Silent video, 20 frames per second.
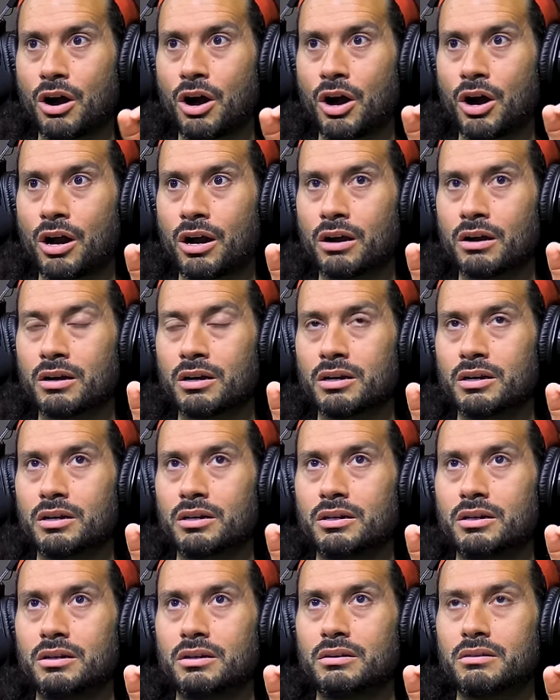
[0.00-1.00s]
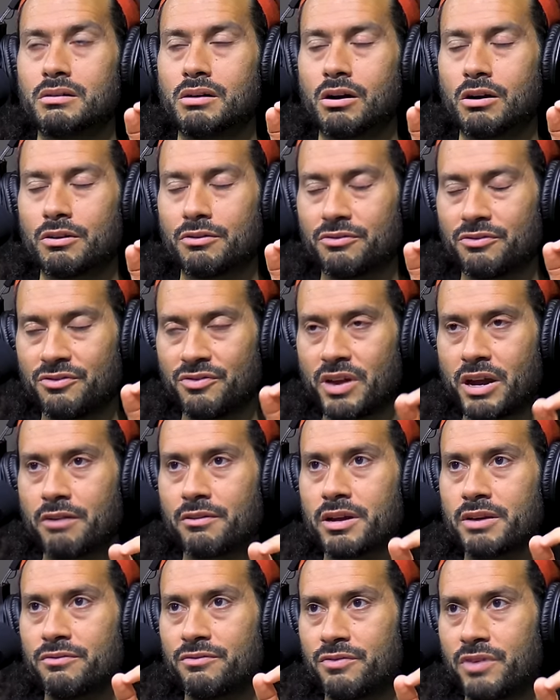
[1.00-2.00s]
are are
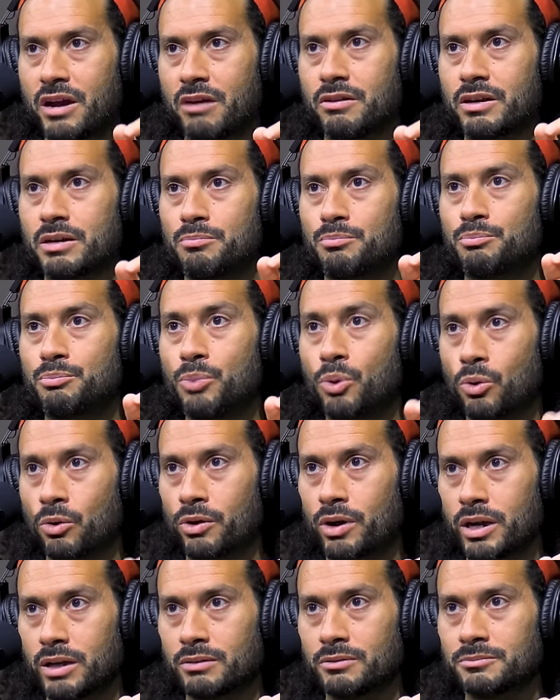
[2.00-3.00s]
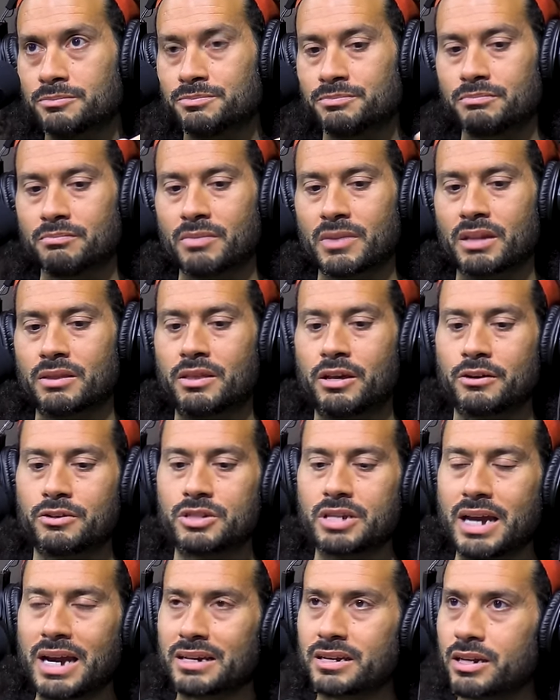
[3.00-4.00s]
very very boring. They're
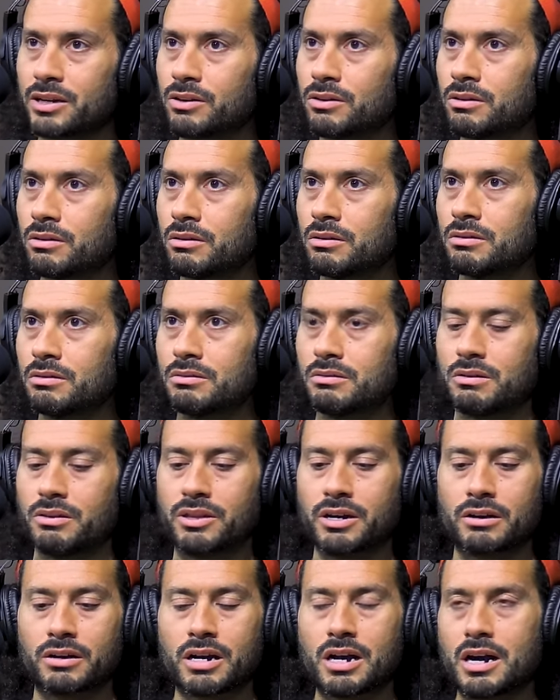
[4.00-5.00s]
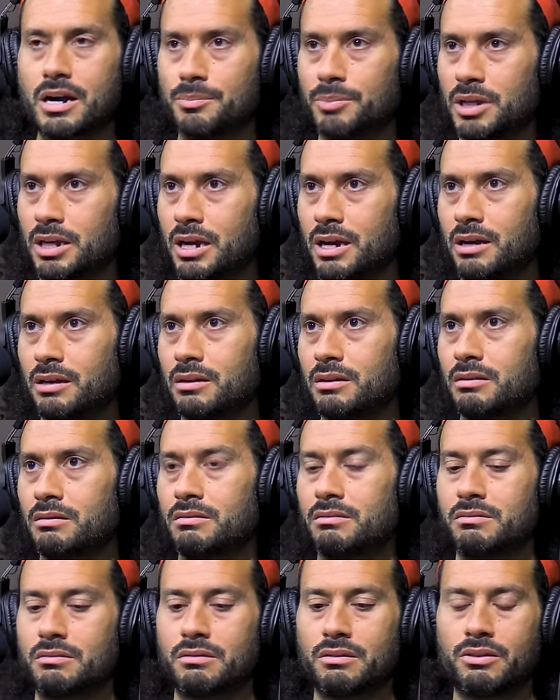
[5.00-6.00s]
technical. They're
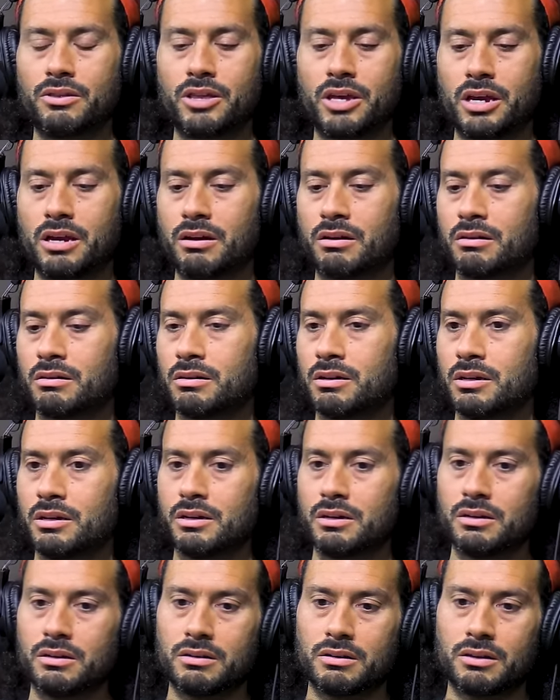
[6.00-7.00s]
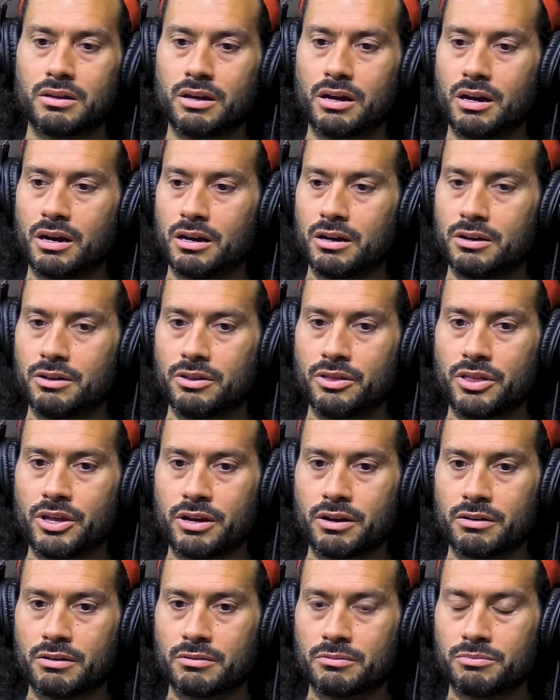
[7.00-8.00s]
complicated. They're uh,
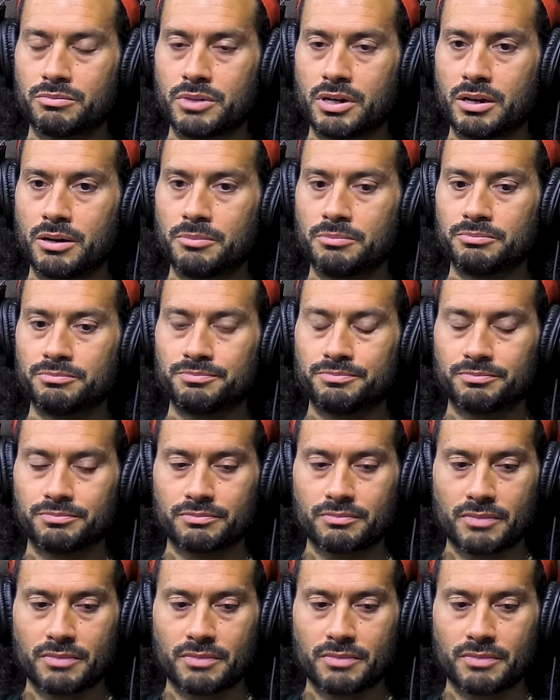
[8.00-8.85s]
they're um,